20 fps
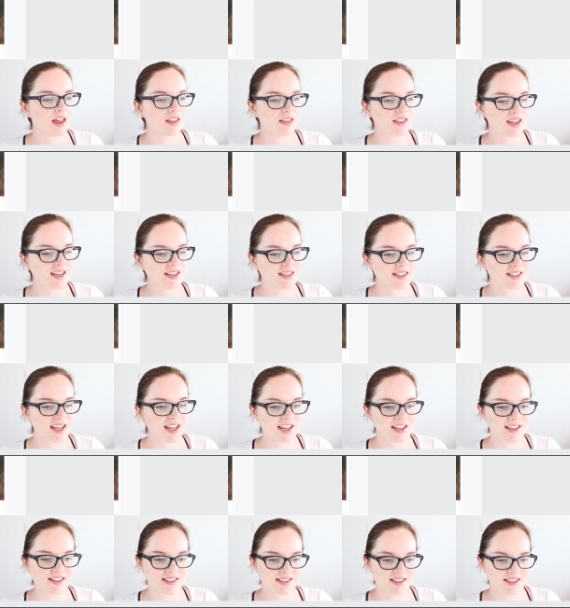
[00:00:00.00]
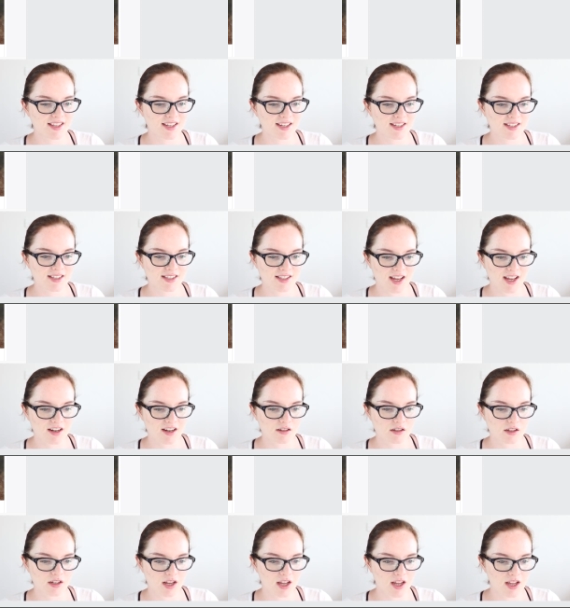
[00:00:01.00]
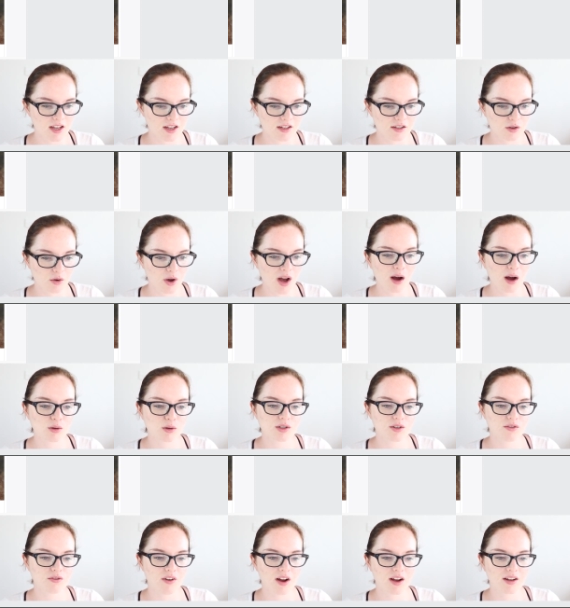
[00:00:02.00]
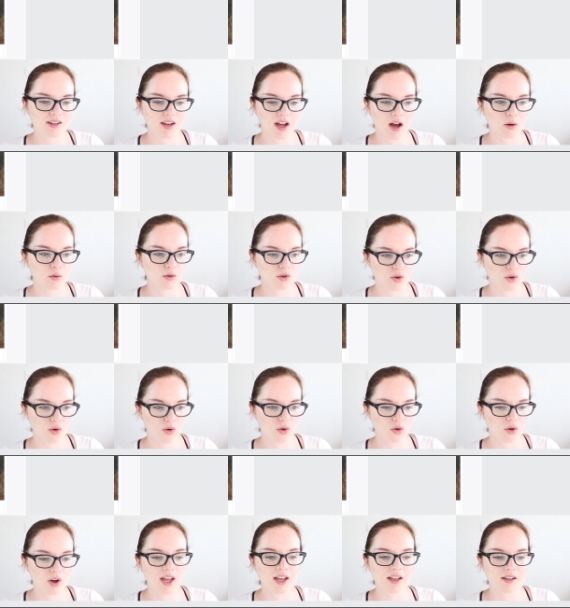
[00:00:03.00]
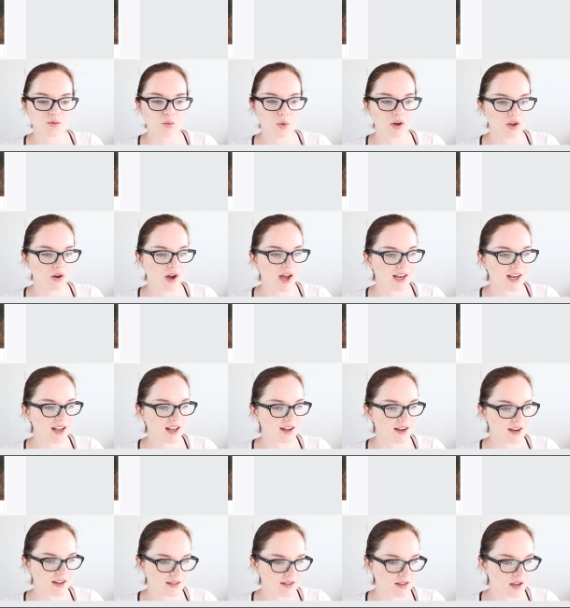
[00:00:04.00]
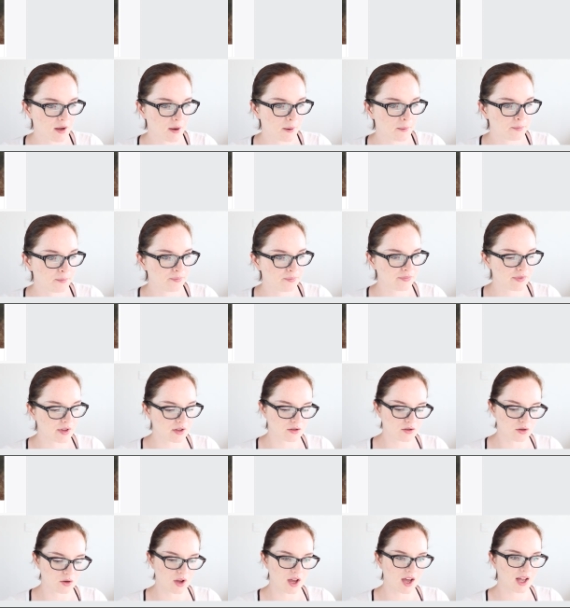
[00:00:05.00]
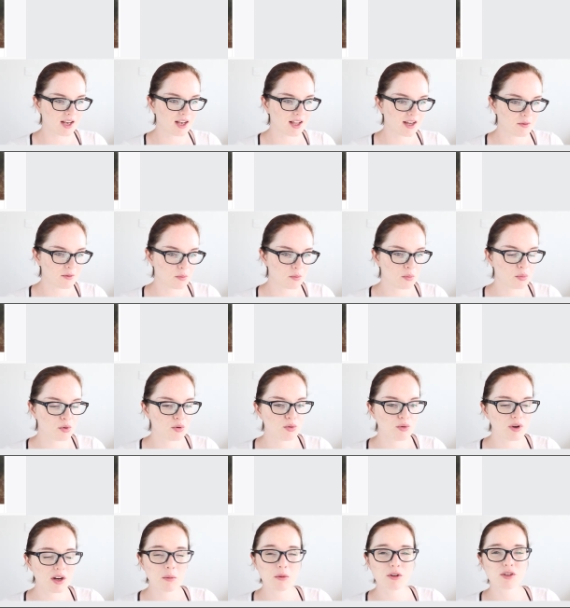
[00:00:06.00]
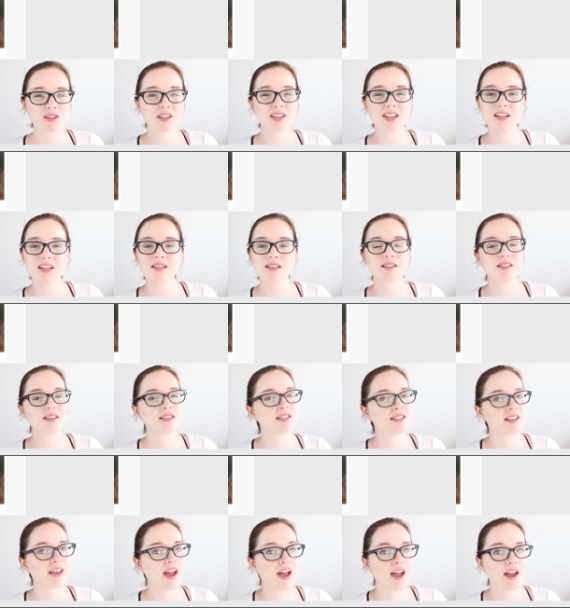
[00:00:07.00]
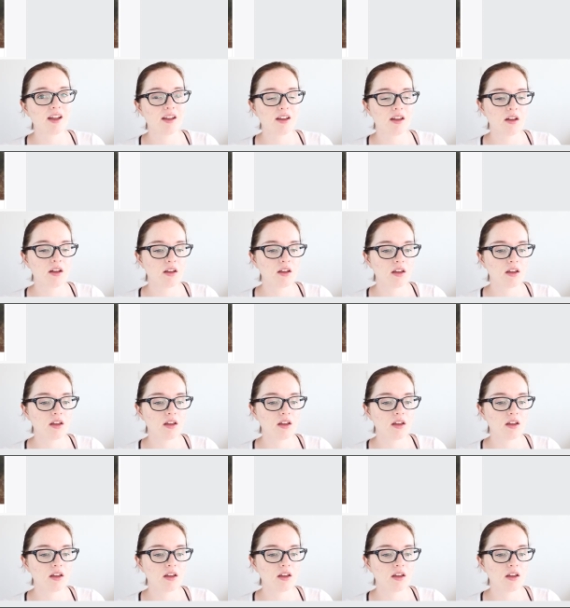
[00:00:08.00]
This is this section here, so how to find out is where your headline is. So your headline pretty much needs to say